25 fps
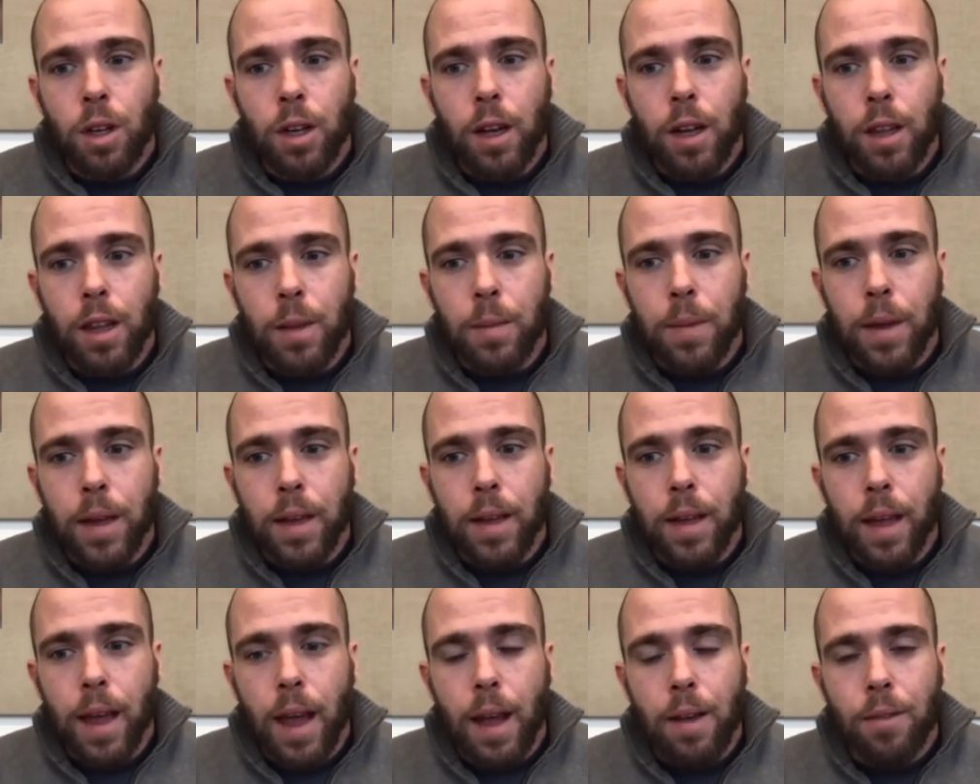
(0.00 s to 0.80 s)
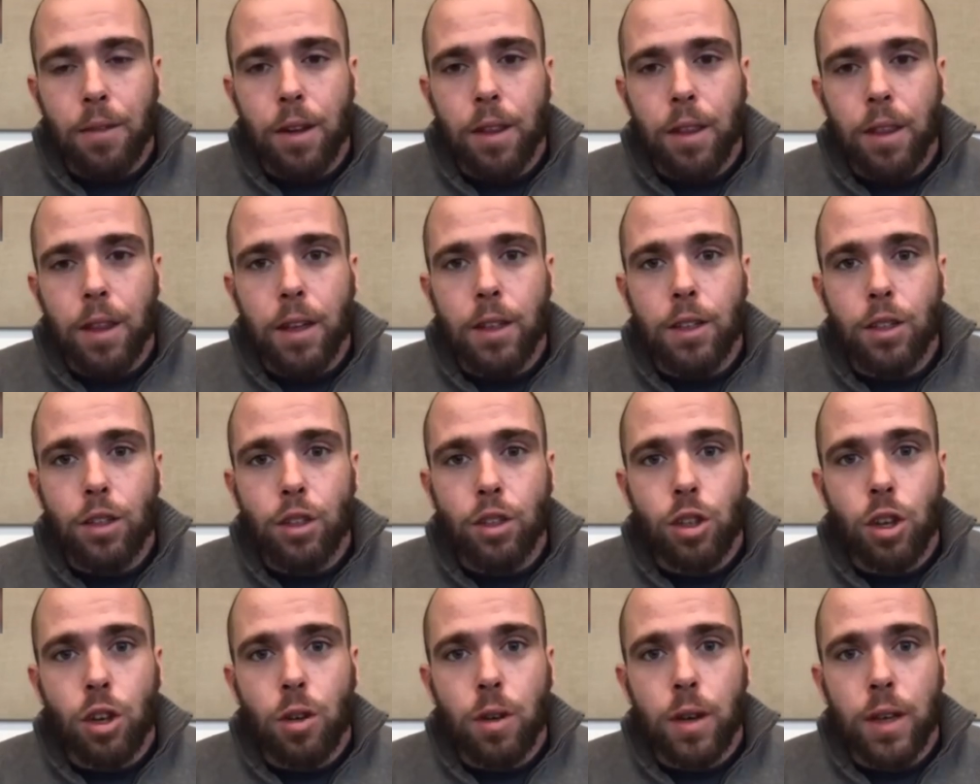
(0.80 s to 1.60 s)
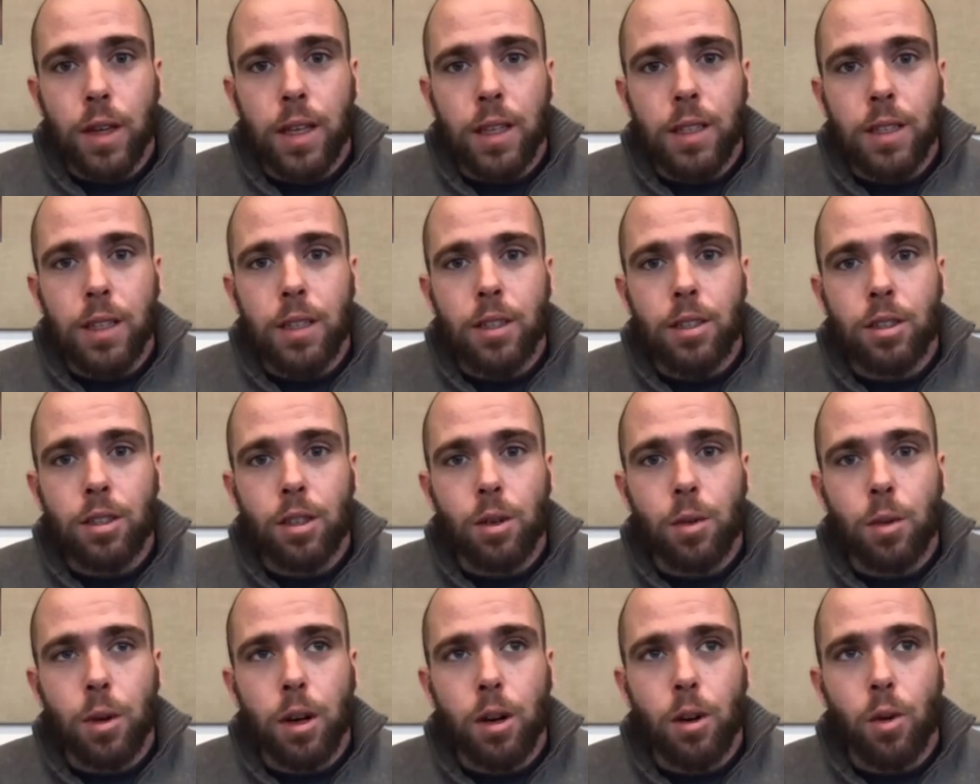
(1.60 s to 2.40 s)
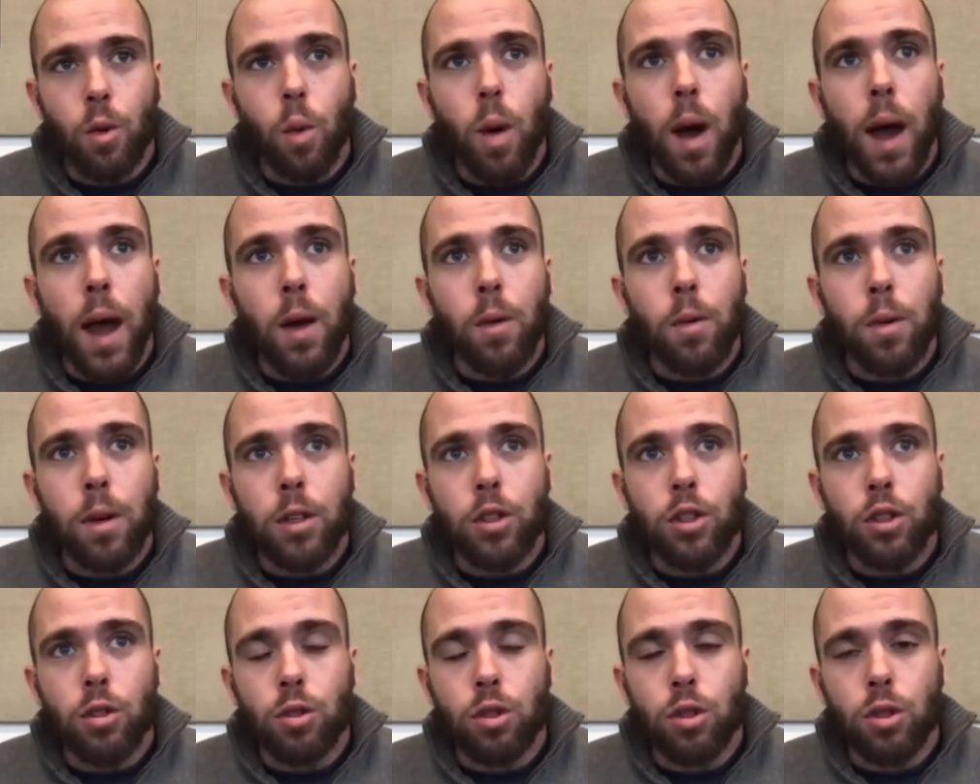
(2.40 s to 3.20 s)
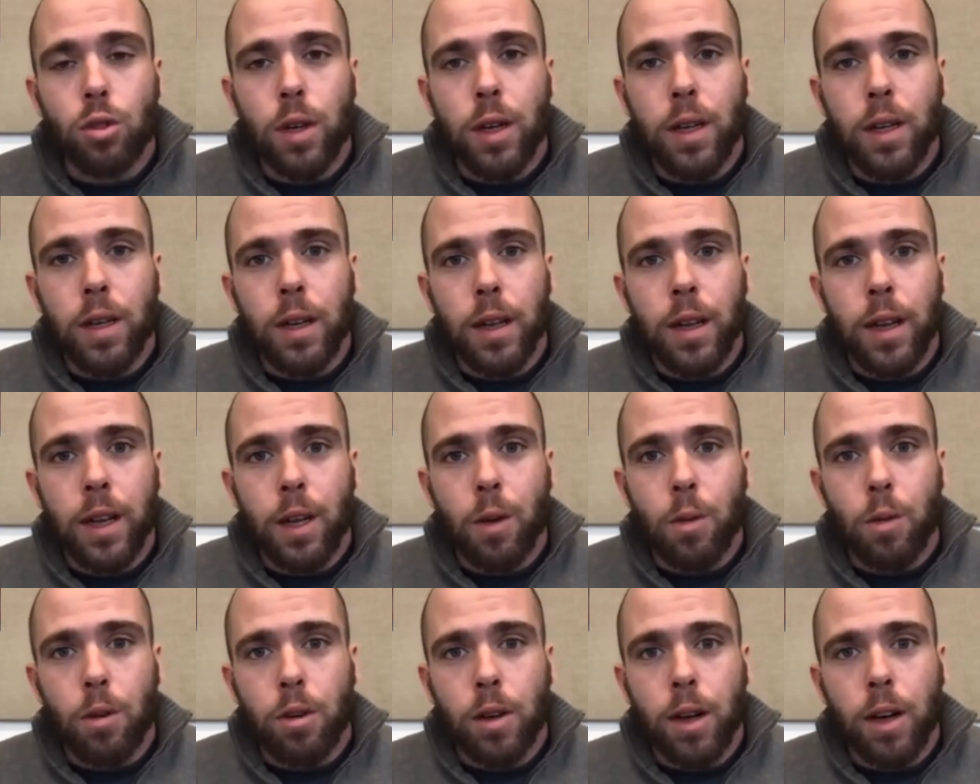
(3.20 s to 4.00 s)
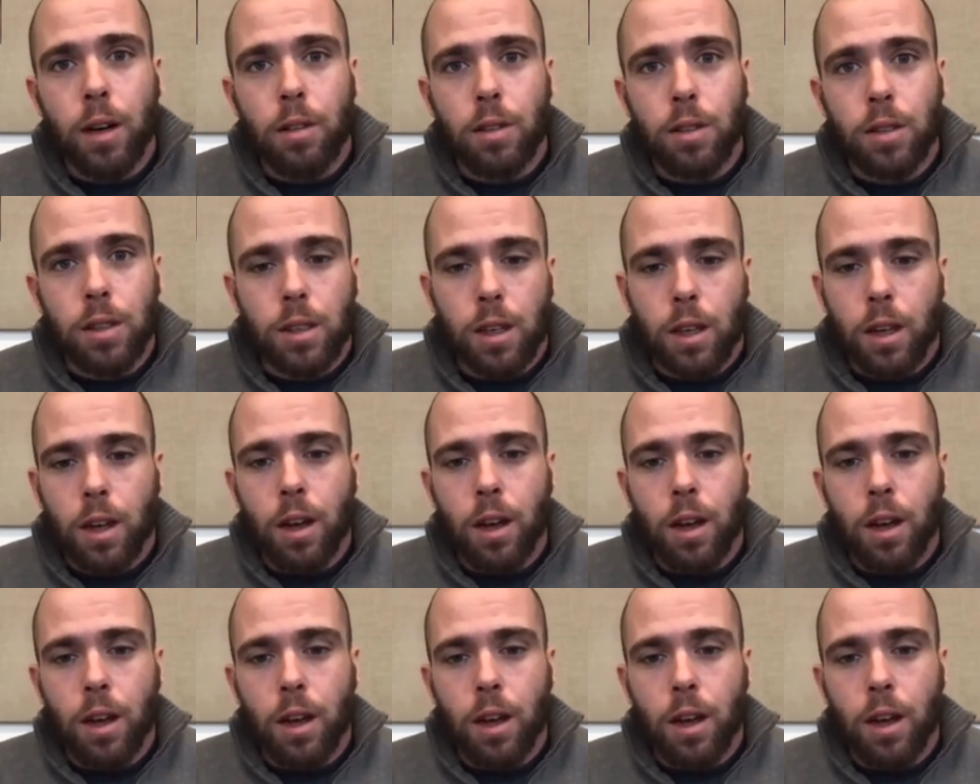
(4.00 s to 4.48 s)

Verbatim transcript: And they make everything so easy to where why would you do it anywhere else?